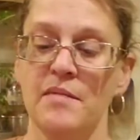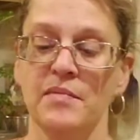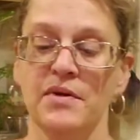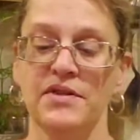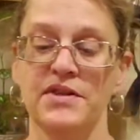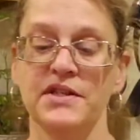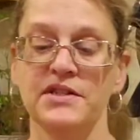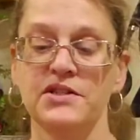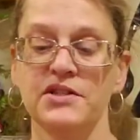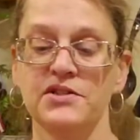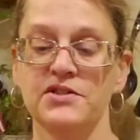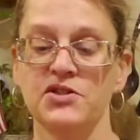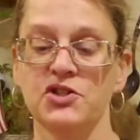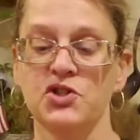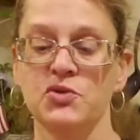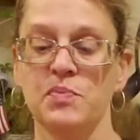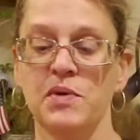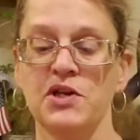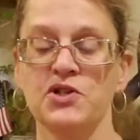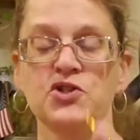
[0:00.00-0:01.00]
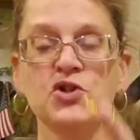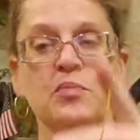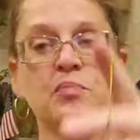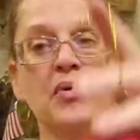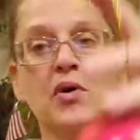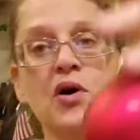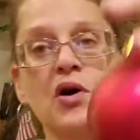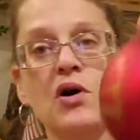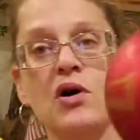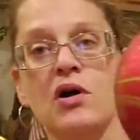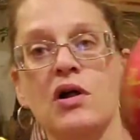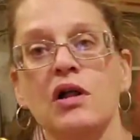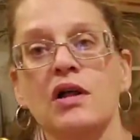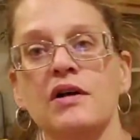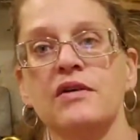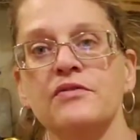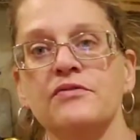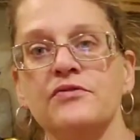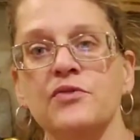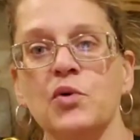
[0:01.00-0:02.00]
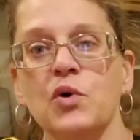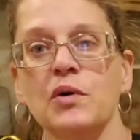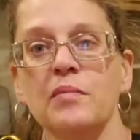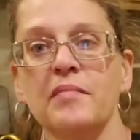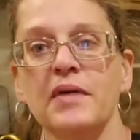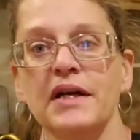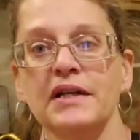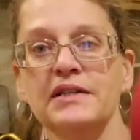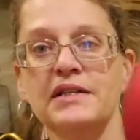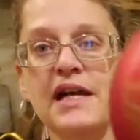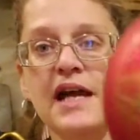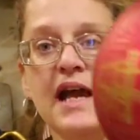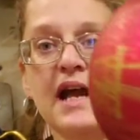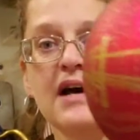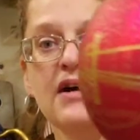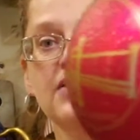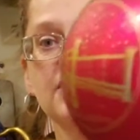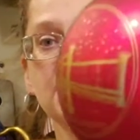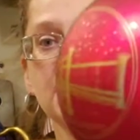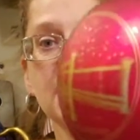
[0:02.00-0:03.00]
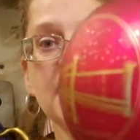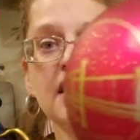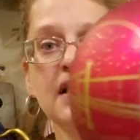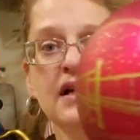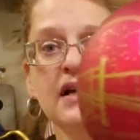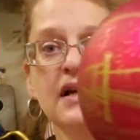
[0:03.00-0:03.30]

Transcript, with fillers: But this is a special ball for my town,